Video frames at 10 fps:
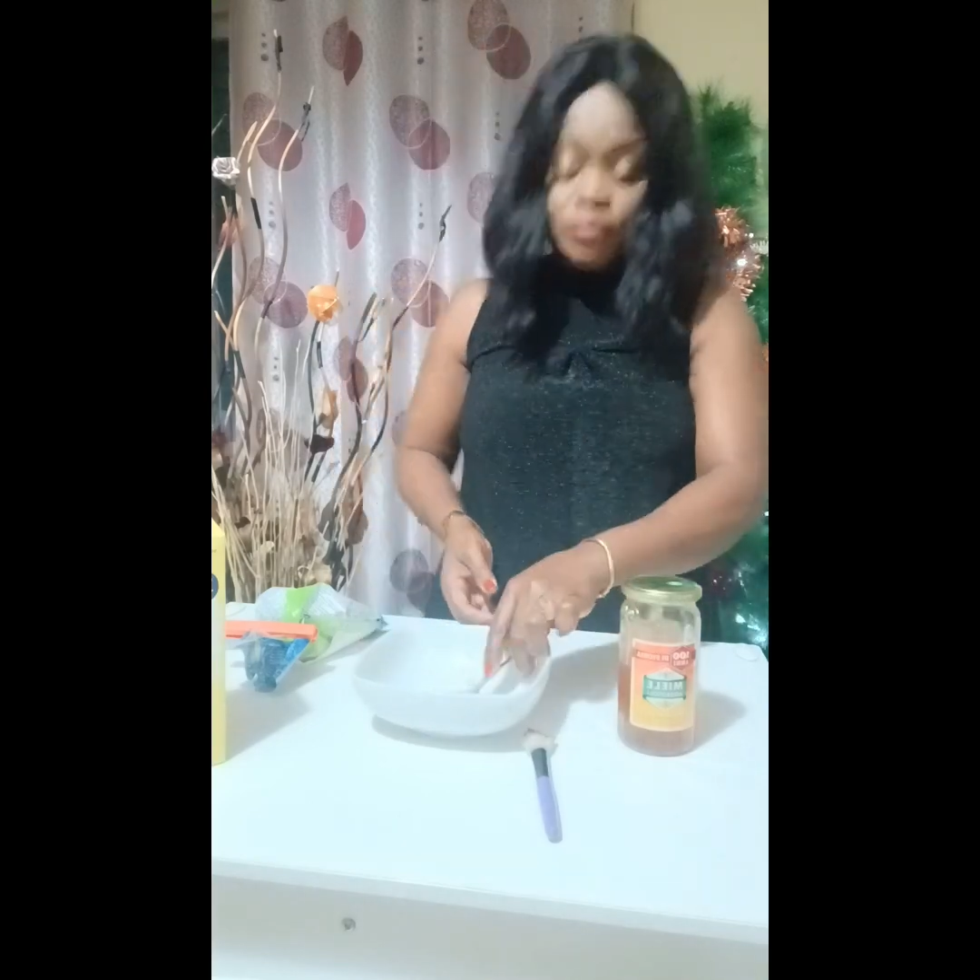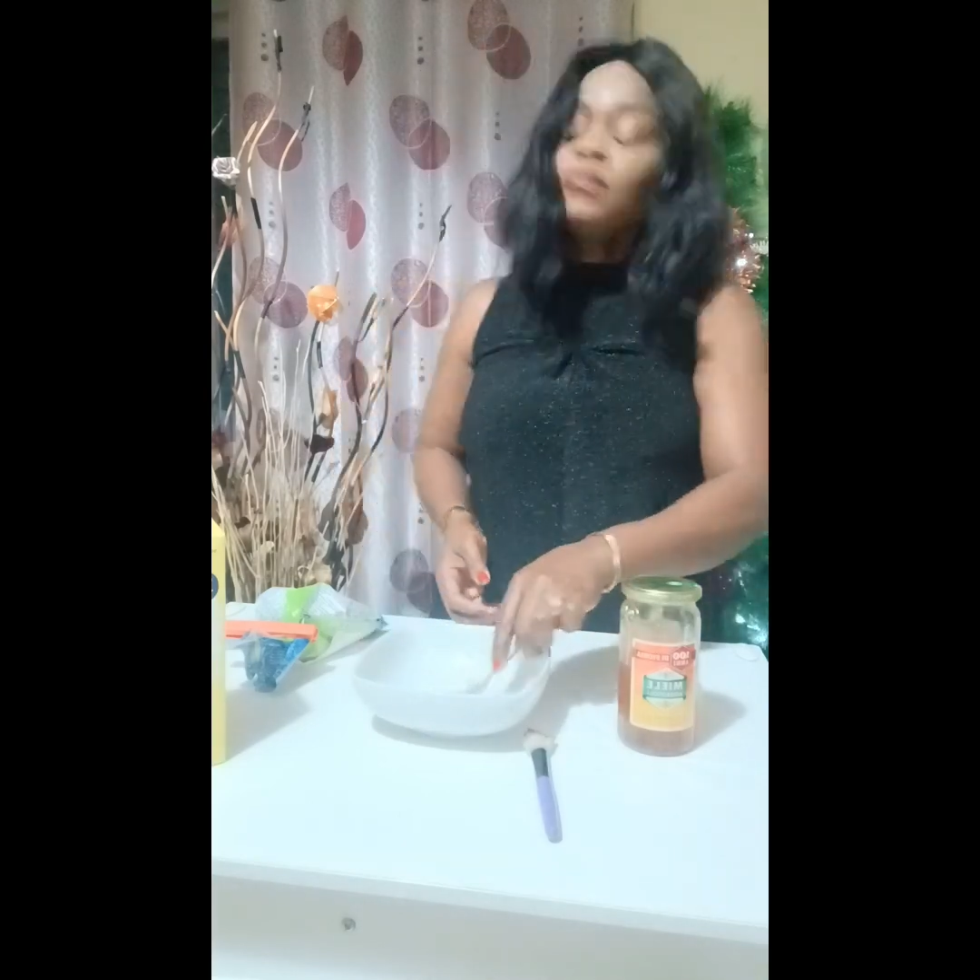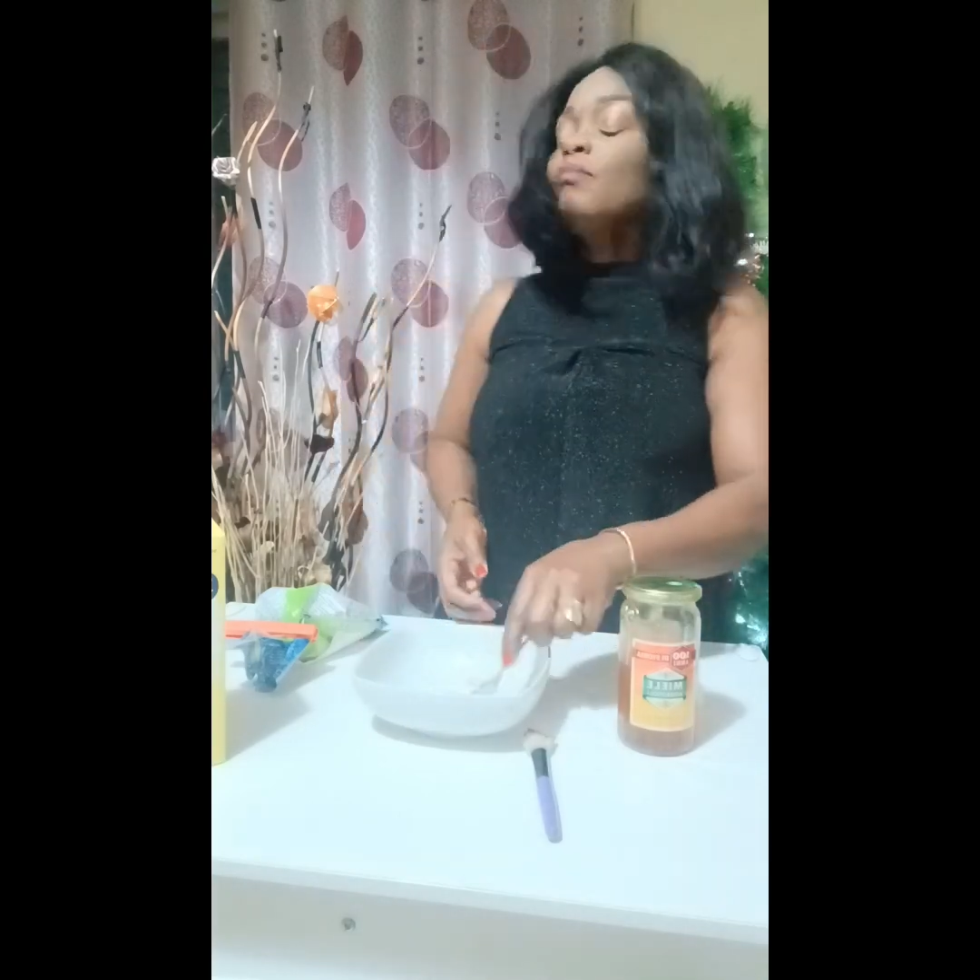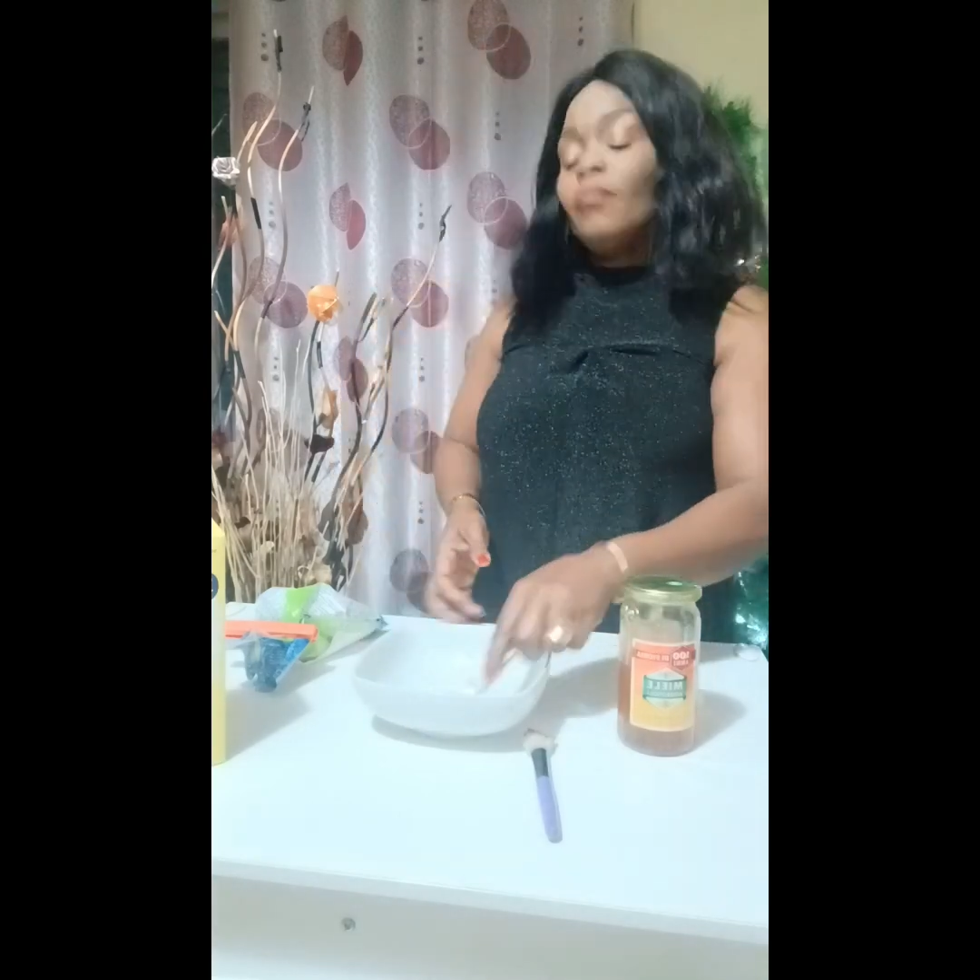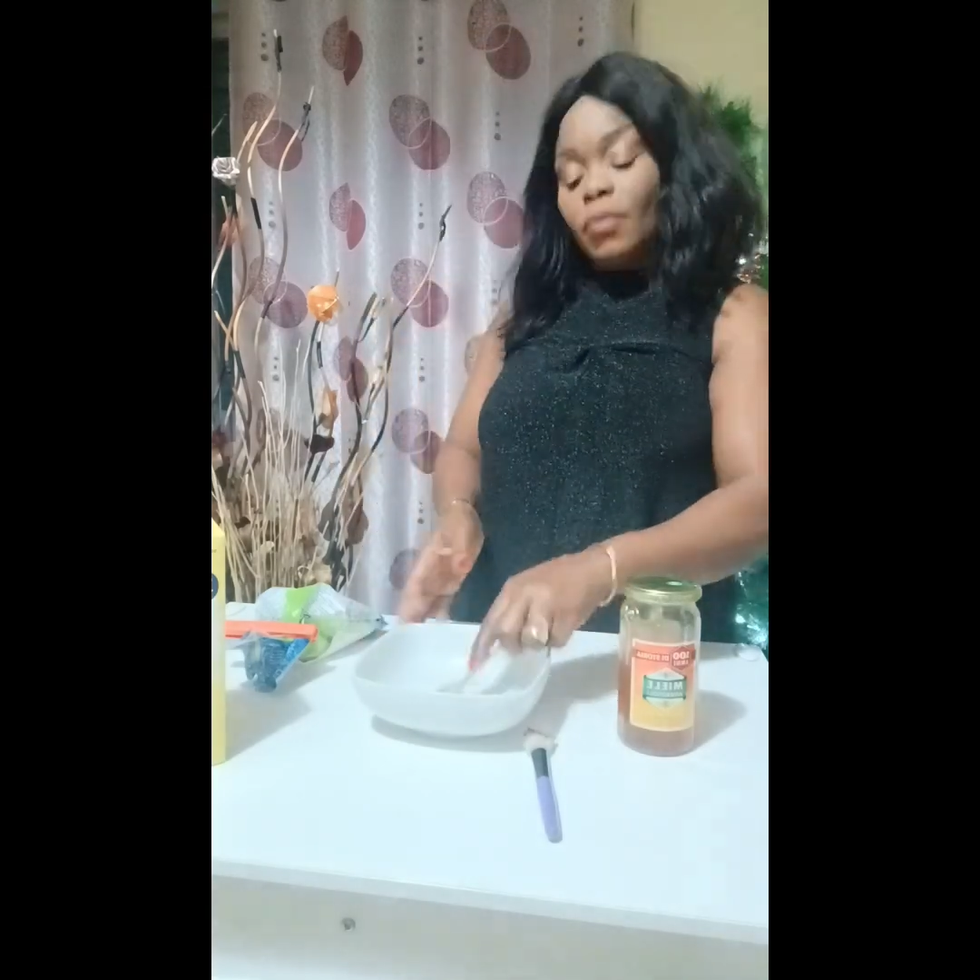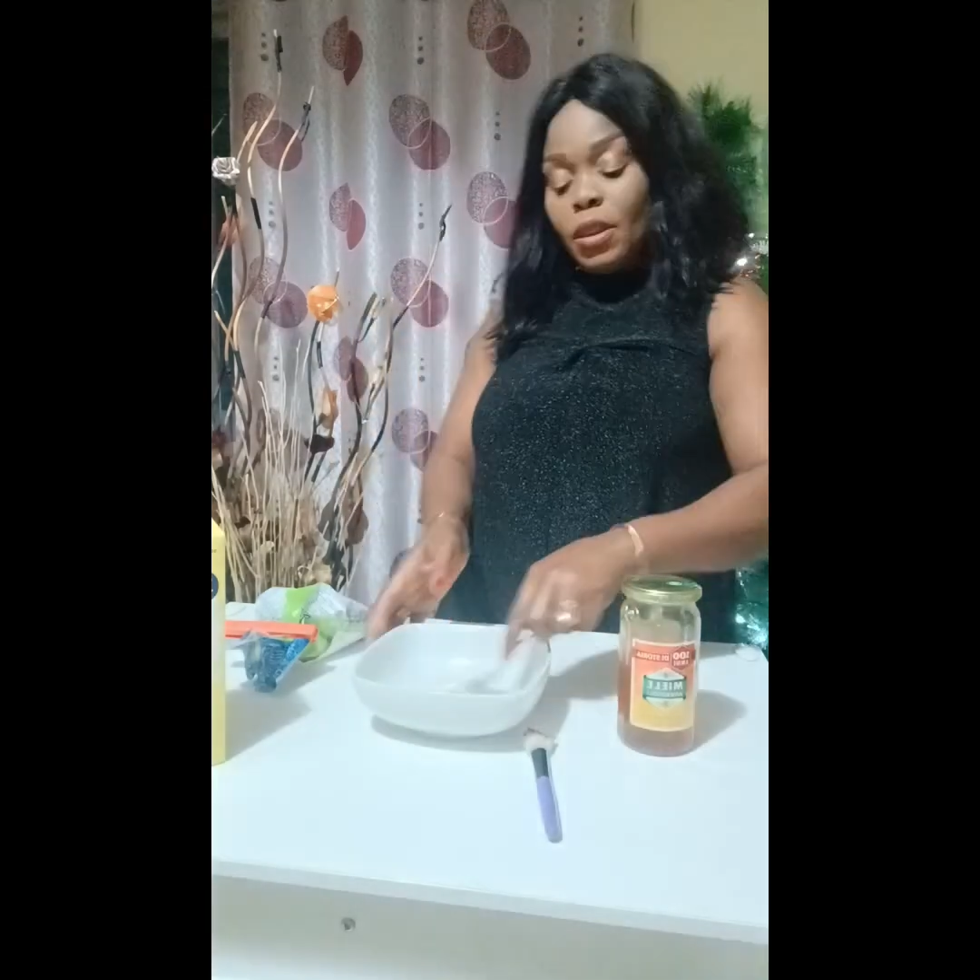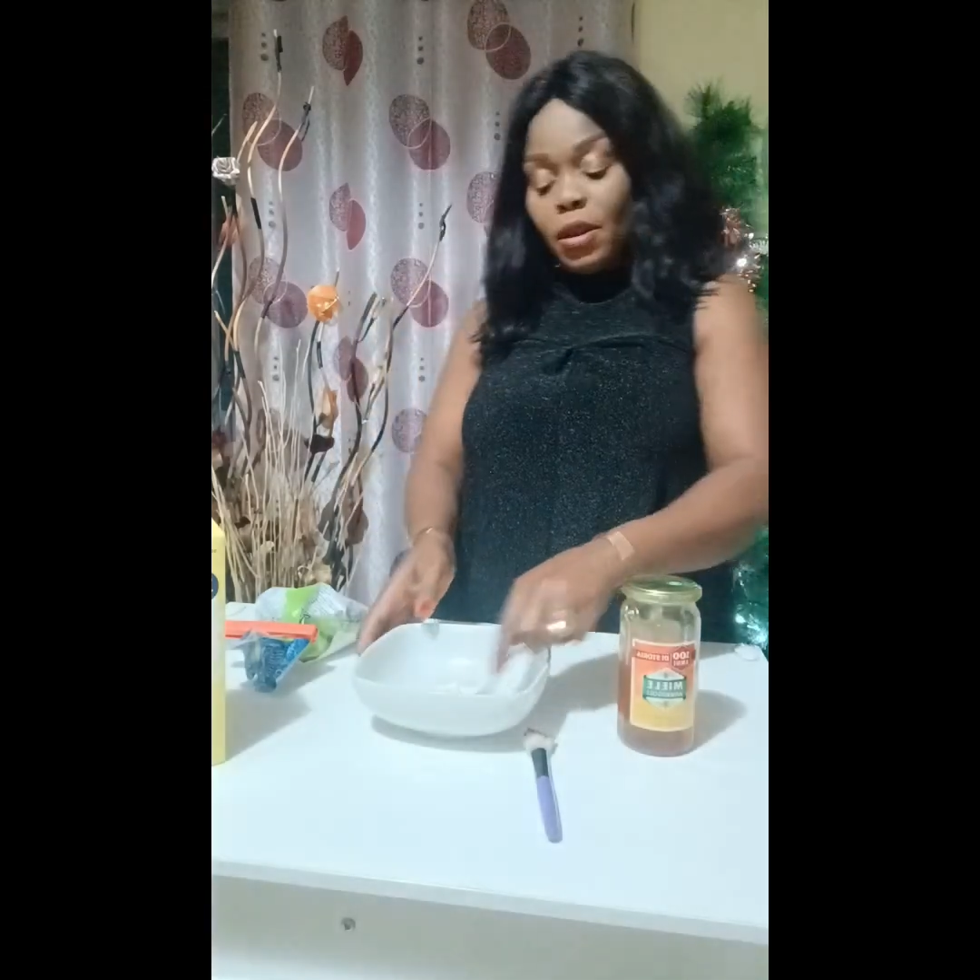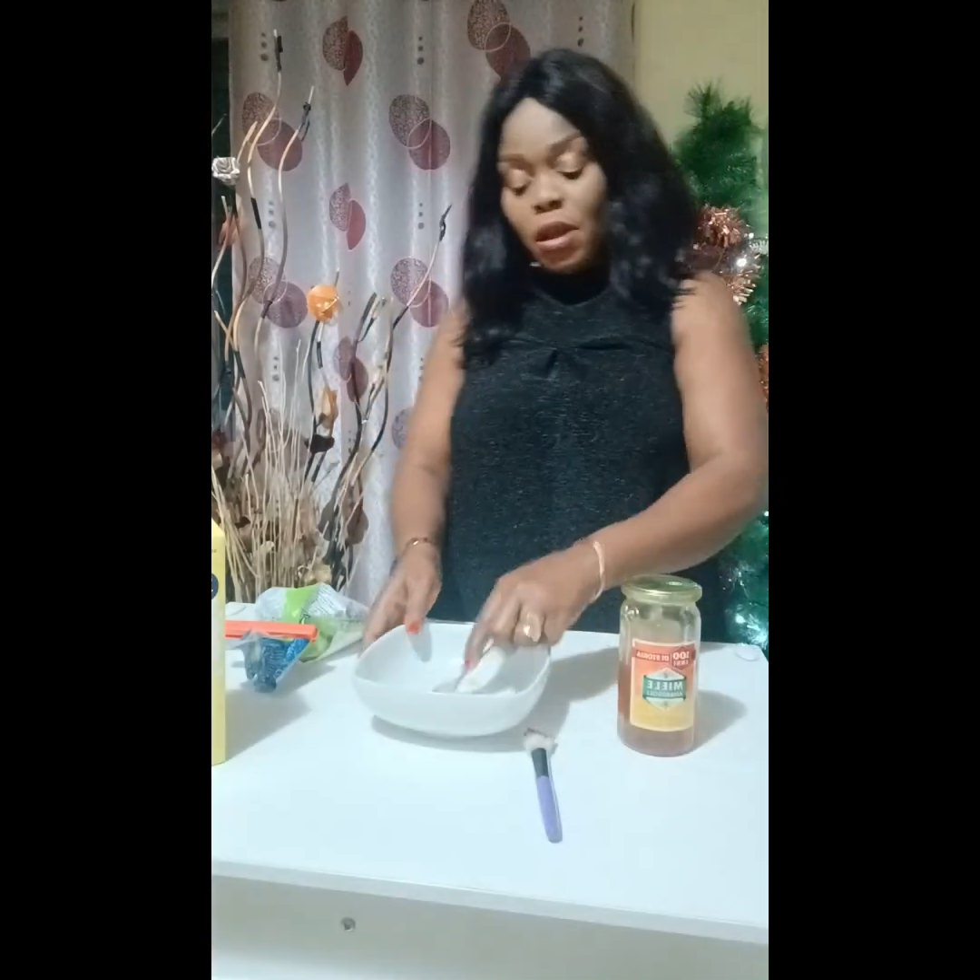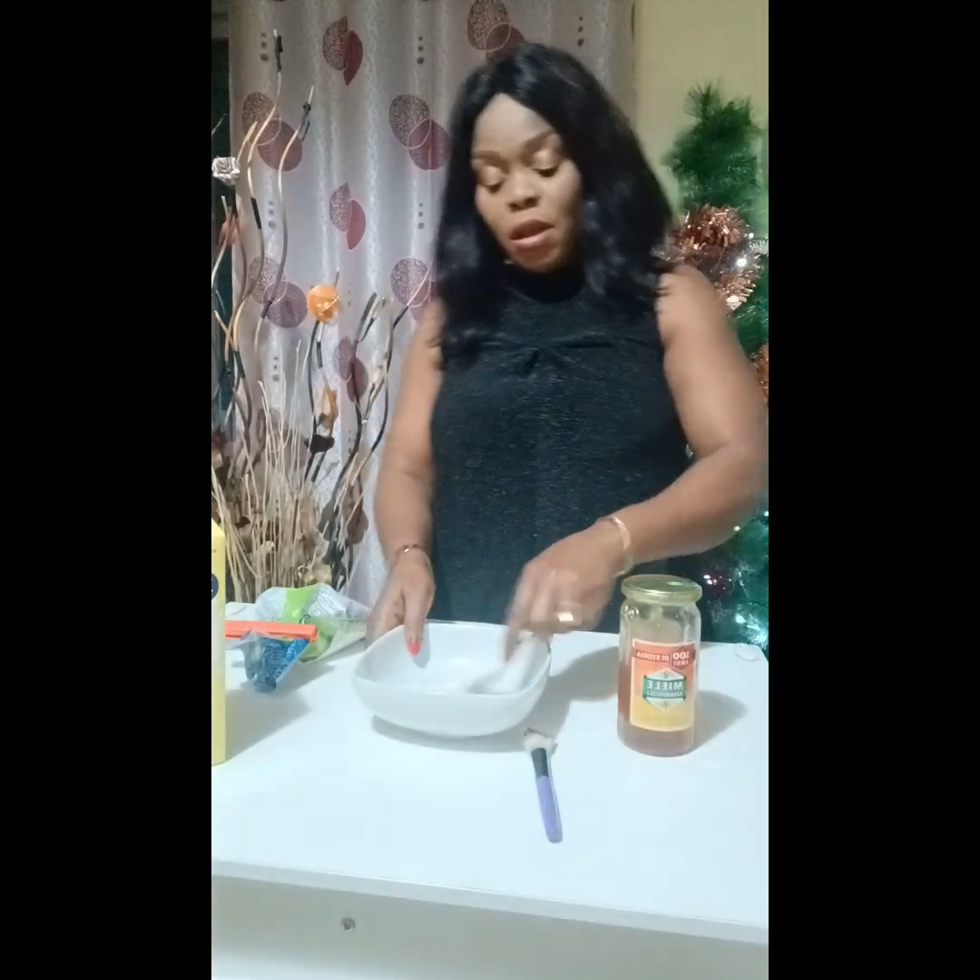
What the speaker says: you just